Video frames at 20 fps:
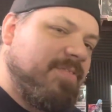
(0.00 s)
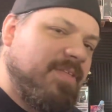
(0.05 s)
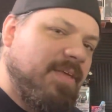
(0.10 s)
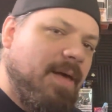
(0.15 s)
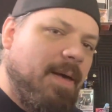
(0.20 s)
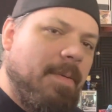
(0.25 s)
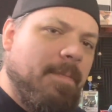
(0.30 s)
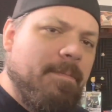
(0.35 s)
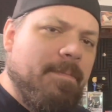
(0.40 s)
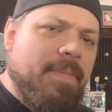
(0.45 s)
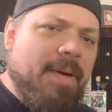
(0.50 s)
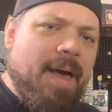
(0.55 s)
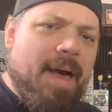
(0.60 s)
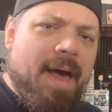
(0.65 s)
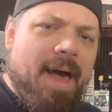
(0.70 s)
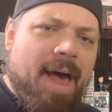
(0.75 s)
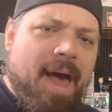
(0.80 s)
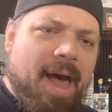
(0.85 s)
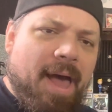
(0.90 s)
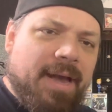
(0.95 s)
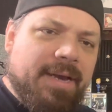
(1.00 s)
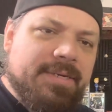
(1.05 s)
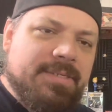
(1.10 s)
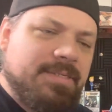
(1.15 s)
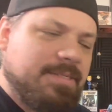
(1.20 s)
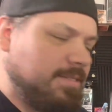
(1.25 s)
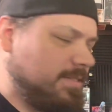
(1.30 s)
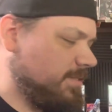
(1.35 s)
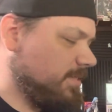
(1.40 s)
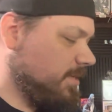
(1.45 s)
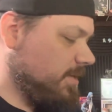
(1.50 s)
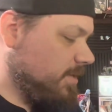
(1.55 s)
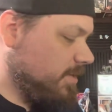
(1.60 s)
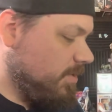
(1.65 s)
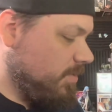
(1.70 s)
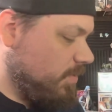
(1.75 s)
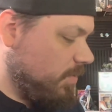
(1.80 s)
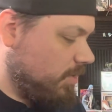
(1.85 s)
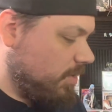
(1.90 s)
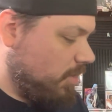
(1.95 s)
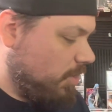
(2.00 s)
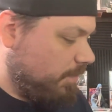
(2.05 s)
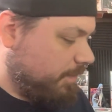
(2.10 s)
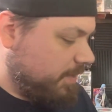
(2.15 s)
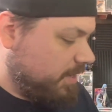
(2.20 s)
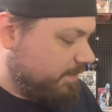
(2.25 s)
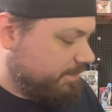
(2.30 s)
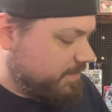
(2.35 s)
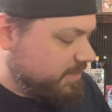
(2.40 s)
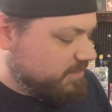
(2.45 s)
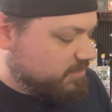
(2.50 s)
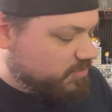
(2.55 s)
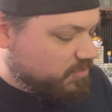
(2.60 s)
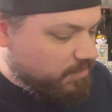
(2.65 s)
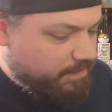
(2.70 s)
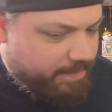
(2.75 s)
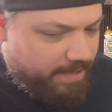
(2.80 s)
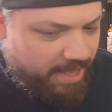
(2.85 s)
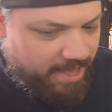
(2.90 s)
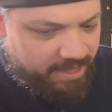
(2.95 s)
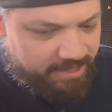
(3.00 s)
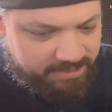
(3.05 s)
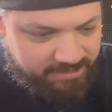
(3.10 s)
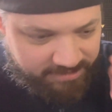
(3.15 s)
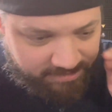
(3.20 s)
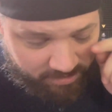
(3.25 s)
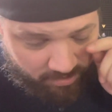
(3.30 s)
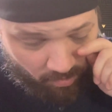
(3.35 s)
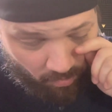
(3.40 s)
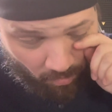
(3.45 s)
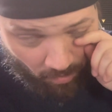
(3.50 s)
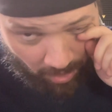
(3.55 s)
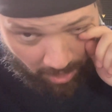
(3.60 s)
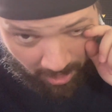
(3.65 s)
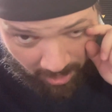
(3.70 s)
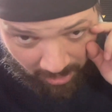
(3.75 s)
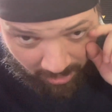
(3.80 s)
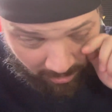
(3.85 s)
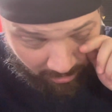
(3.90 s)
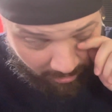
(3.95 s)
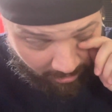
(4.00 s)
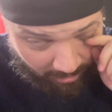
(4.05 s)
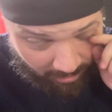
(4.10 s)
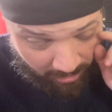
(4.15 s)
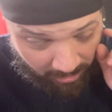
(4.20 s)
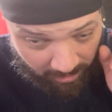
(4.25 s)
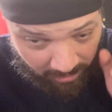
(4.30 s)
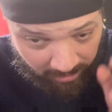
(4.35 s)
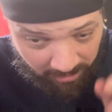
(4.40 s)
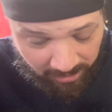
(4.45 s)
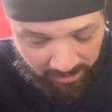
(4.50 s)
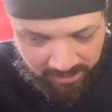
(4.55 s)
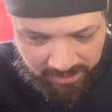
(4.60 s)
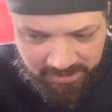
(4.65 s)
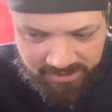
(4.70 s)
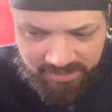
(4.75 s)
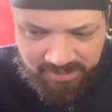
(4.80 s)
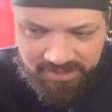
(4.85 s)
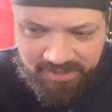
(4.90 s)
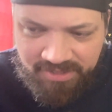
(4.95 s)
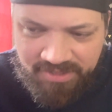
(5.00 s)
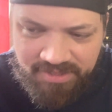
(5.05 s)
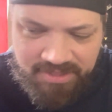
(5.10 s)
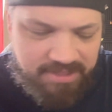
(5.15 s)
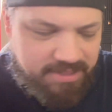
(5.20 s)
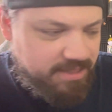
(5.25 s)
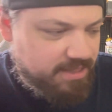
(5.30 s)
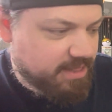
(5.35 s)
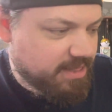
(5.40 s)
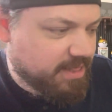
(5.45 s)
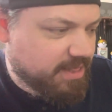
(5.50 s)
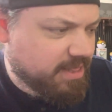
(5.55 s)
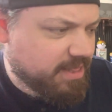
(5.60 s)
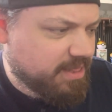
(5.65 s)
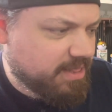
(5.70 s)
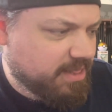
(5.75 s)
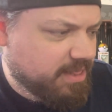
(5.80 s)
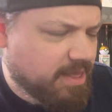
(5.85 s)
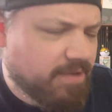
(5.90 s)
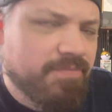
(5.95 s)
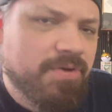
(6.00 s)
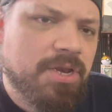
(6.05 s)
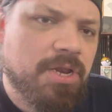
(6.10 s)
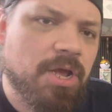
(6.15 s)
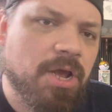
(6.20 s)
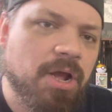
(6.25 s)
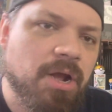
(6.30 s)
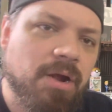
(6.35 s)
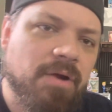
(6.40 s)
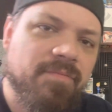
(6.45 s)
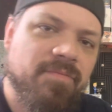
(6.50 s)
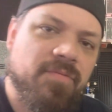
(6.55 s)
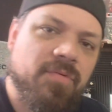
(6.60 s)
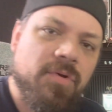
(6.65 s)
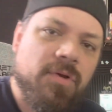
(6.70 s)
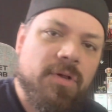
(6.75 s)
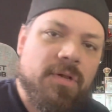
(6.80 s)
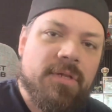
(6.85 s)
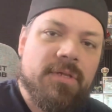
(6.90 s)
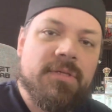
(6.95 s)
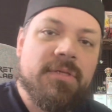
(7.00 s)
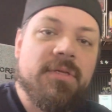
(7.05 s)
some packs. We're gonna open up these two packs while giving you air full.